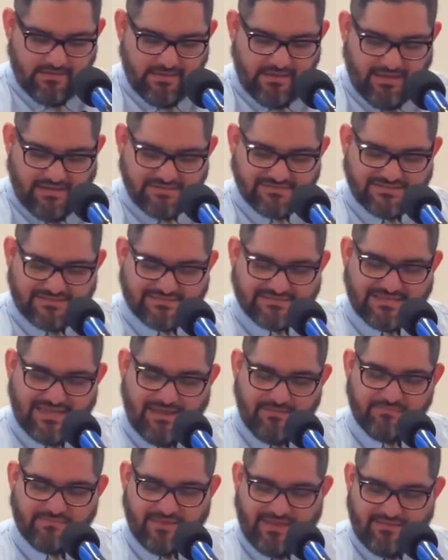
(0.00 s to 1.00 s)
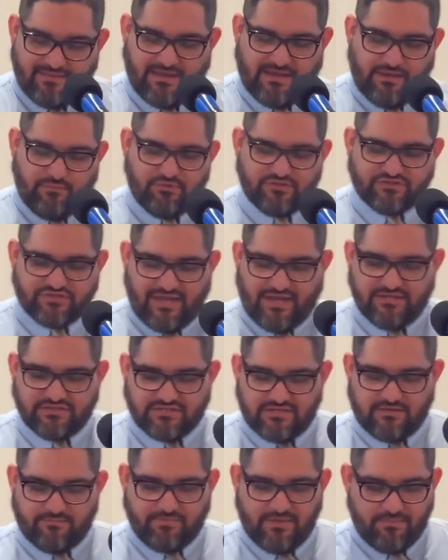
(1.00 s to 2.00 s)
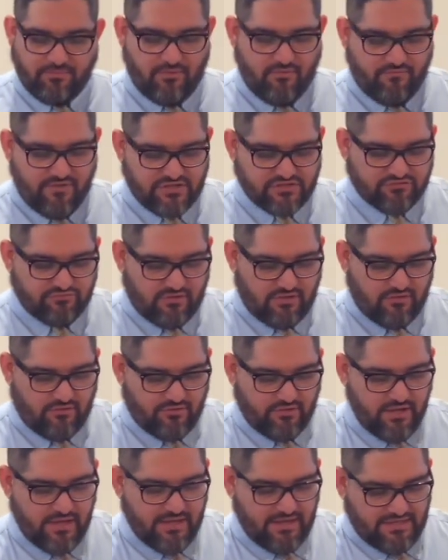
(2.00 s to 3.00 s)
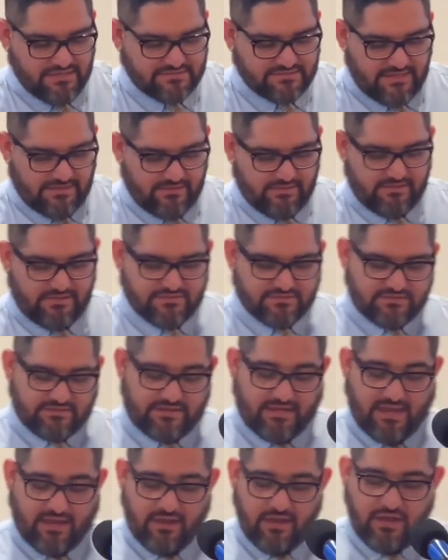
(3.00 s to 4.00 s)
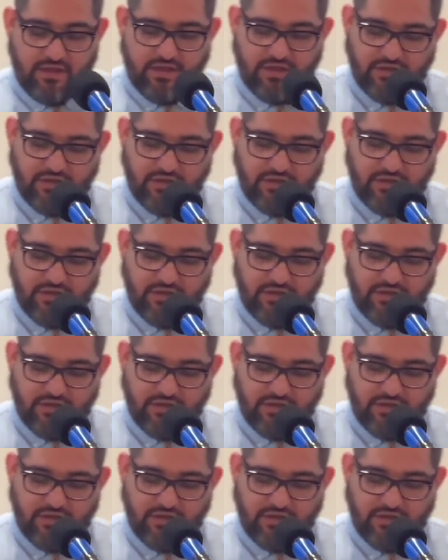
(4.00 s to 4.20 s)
It is the same thing that he was saying to the people of Israel, he's telling us today.